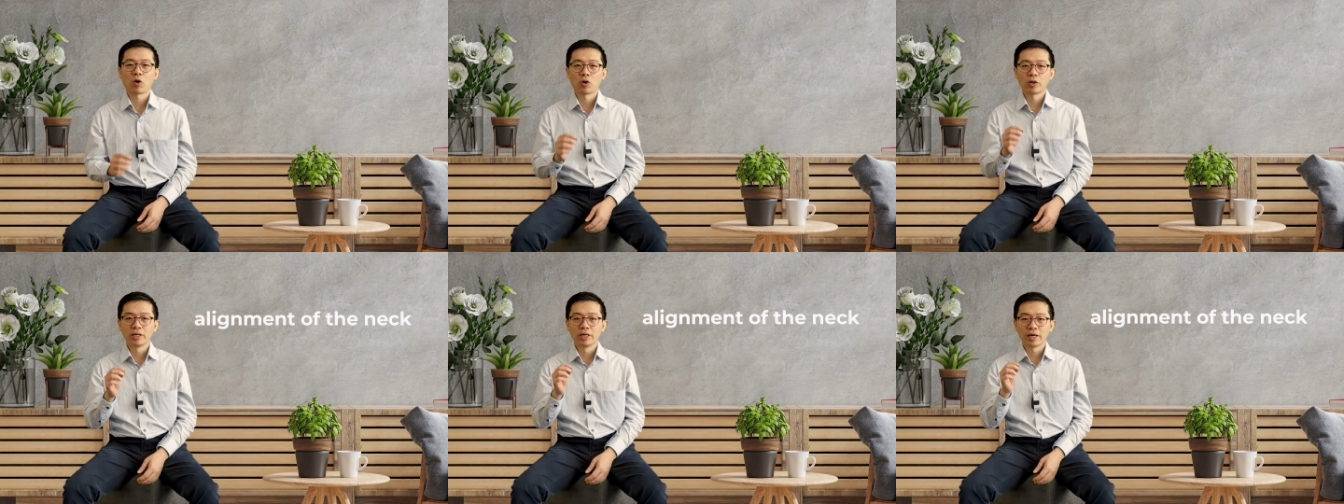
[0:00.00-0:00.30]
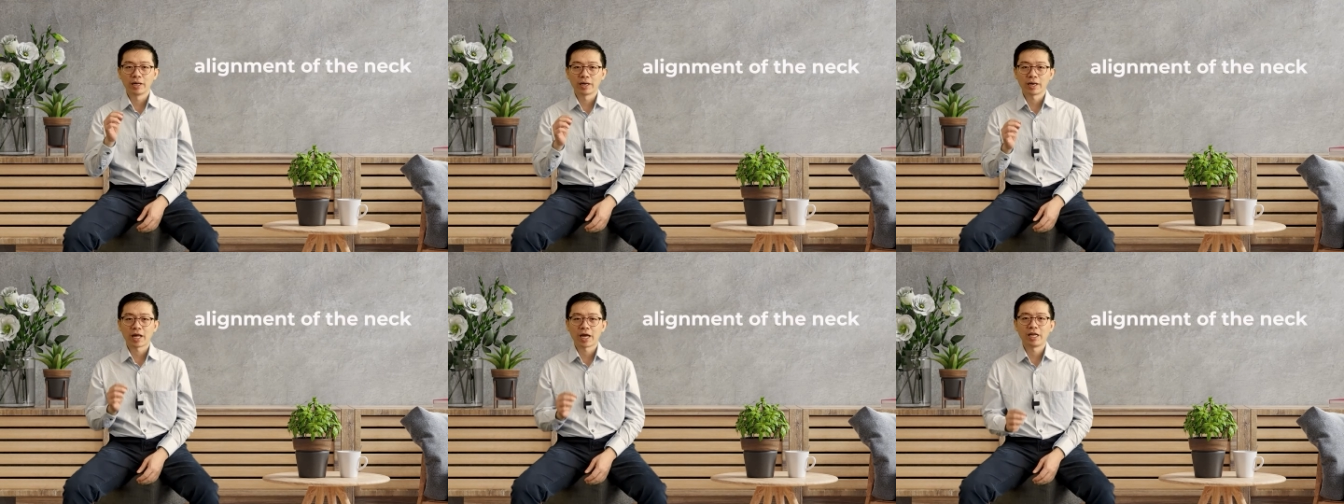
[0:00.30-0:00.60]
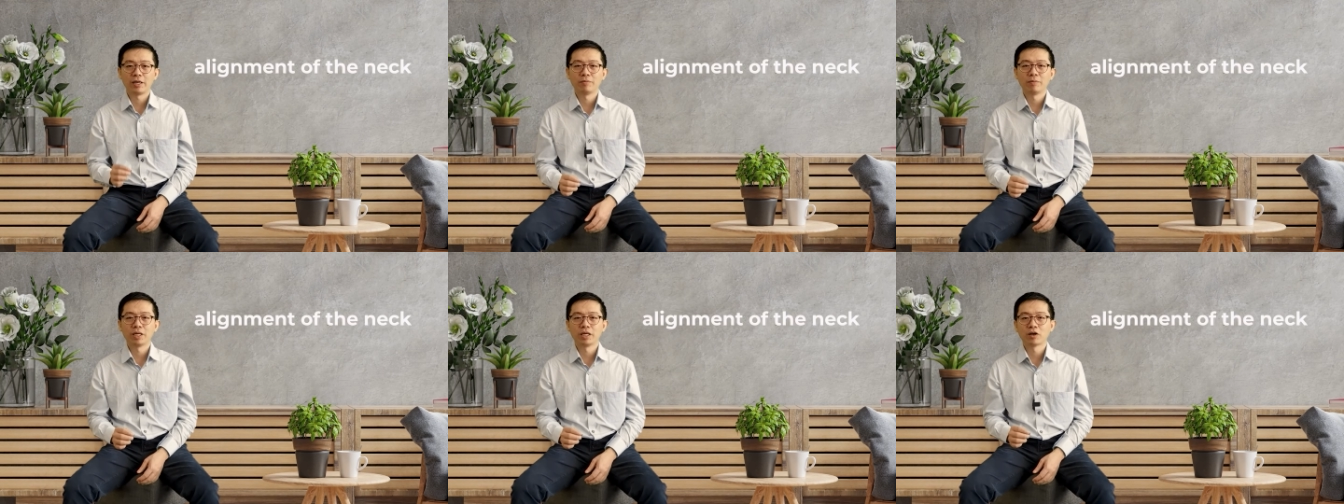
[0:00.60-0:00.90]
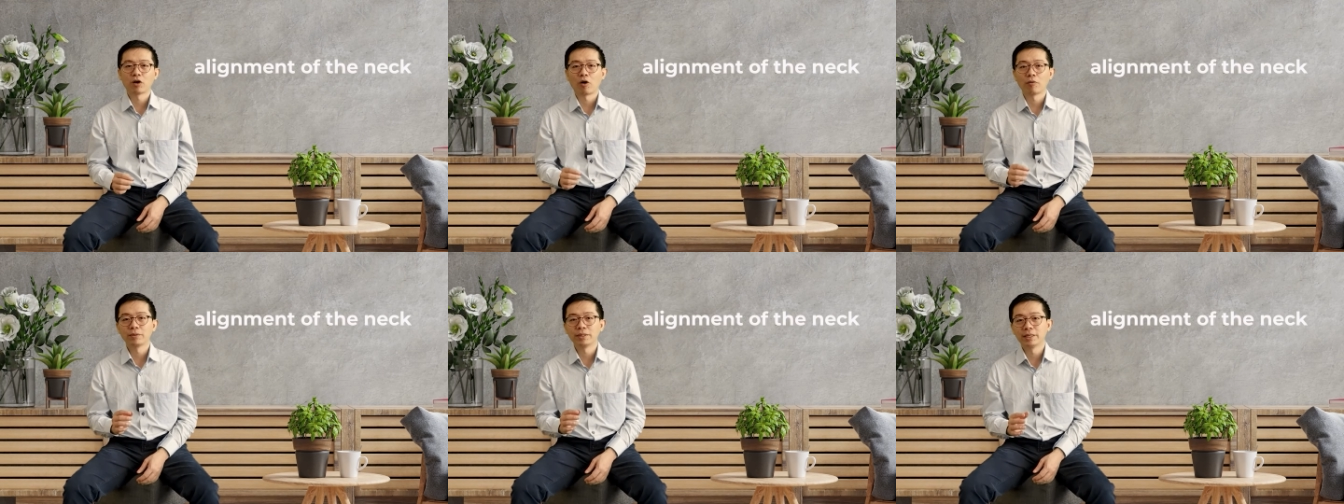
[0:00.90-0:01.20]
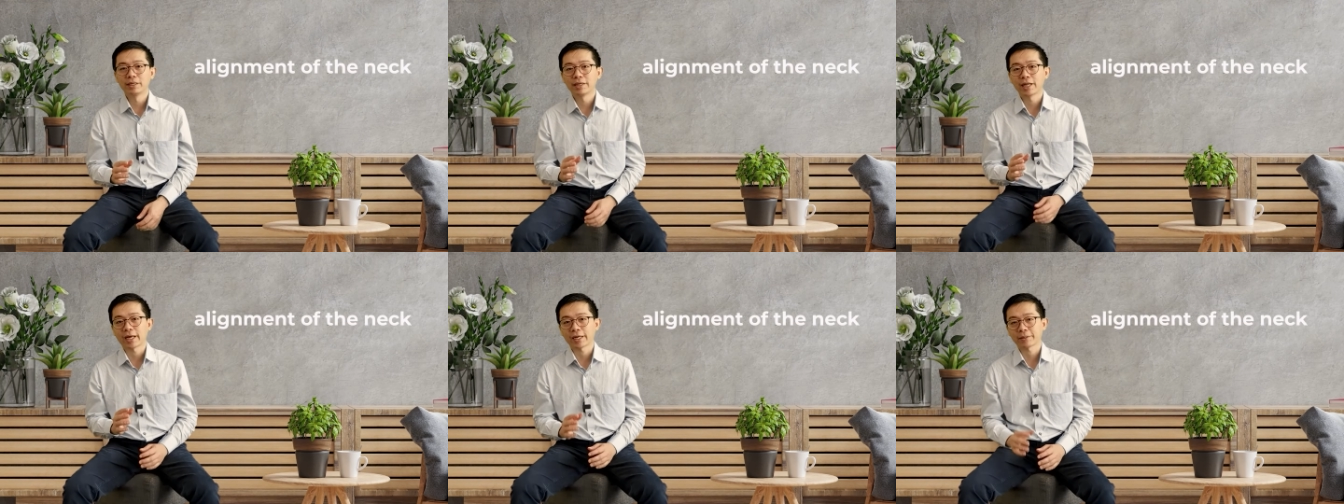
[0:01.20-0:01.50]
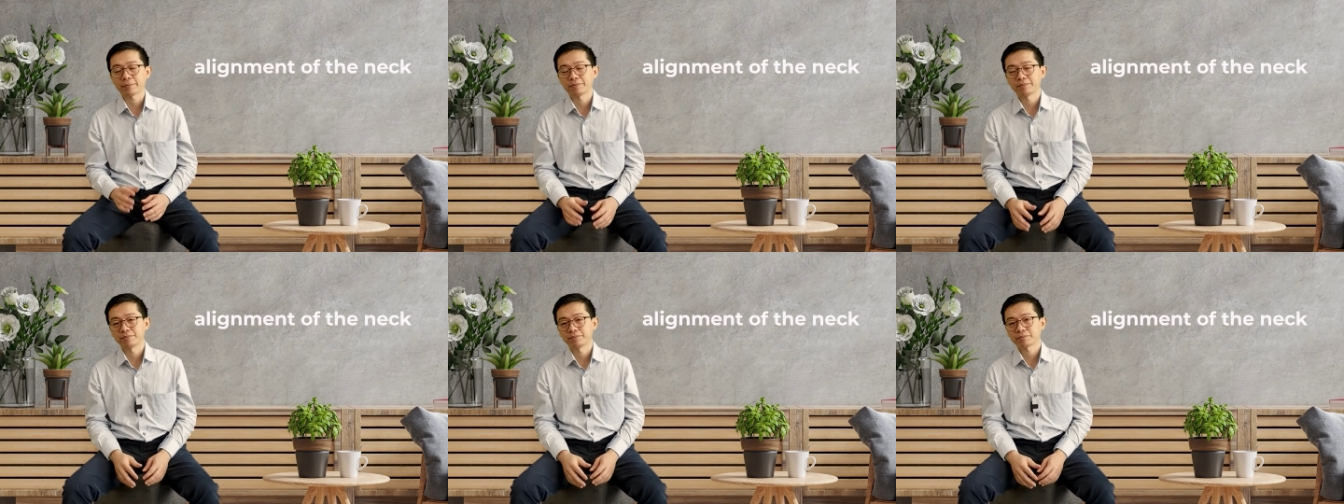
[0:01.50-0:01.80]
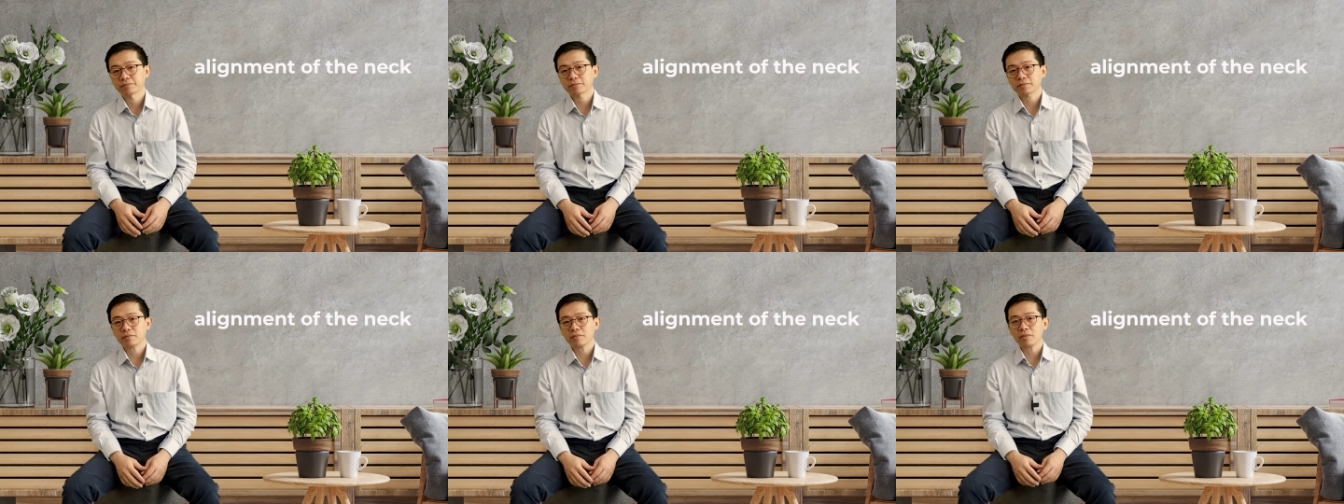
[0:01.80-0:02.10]
on the alignment of the neck.
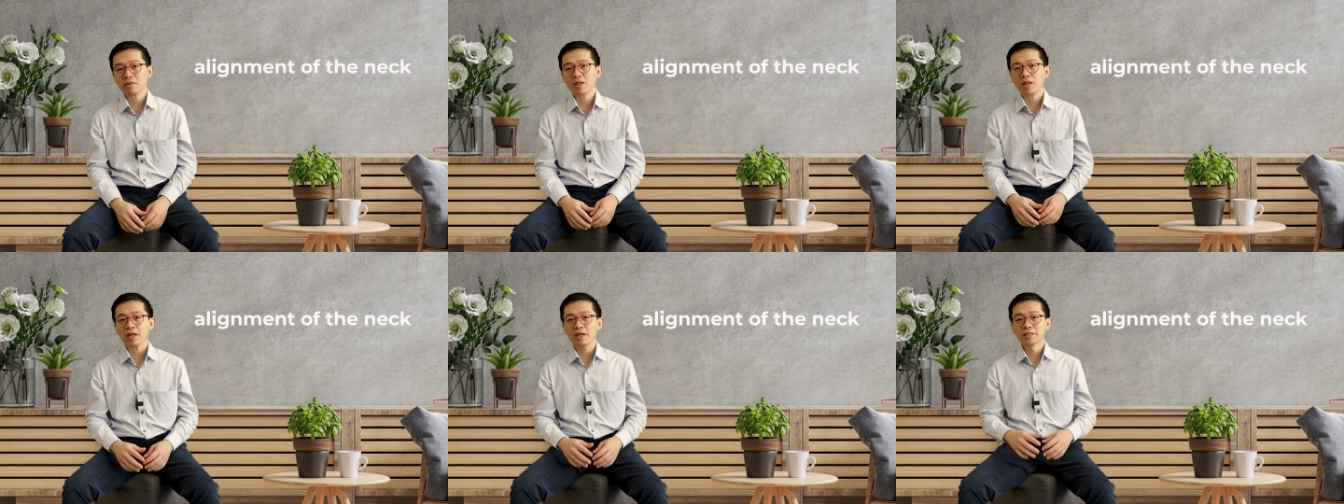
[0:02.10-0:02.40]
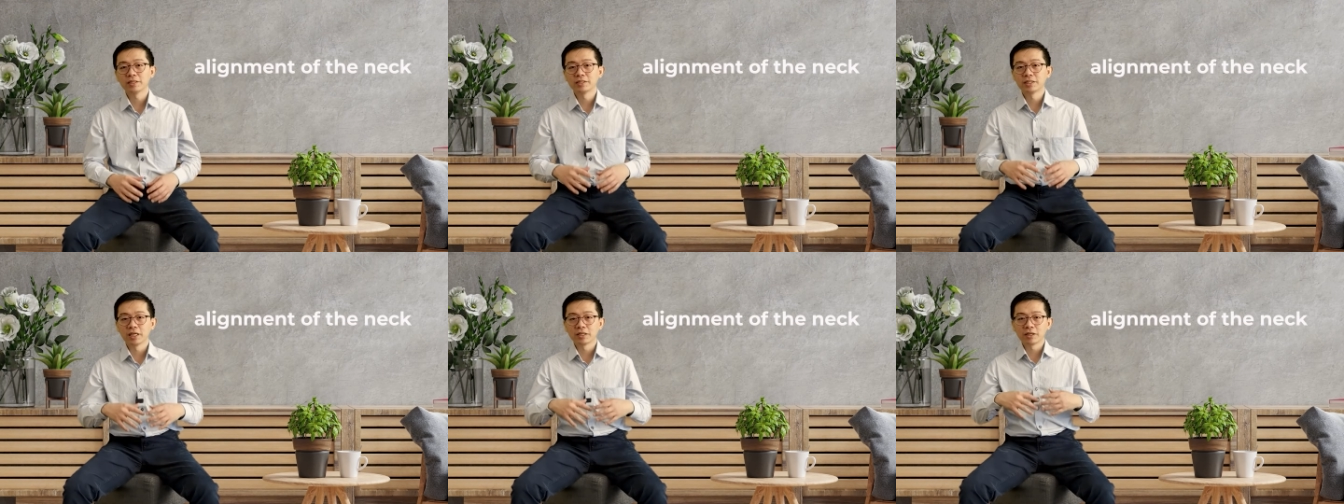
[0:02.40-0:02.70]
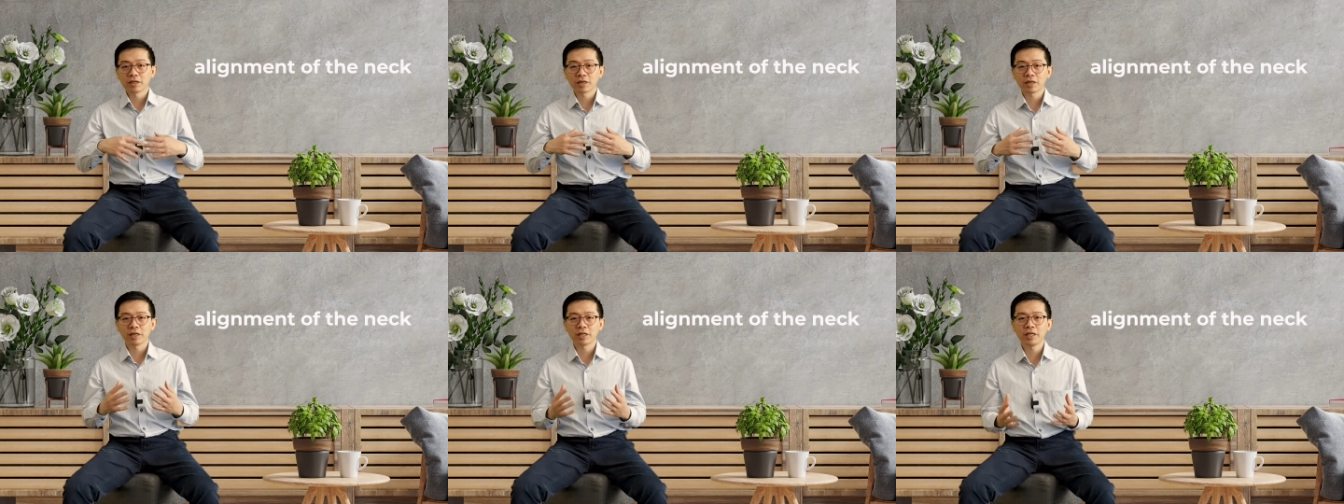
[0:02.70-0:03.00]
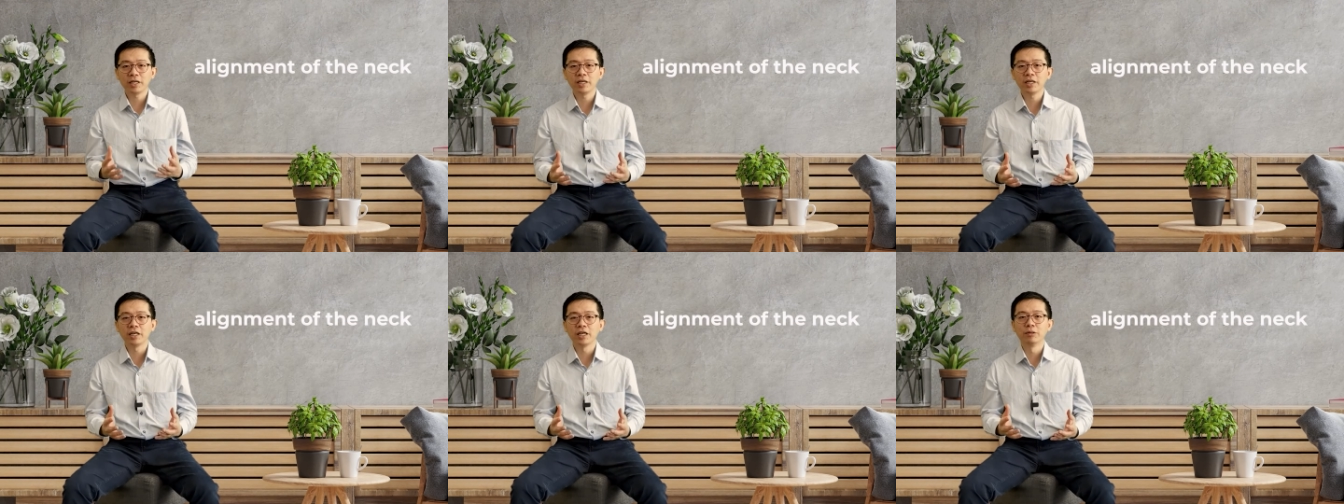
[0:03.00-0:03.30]
Generally,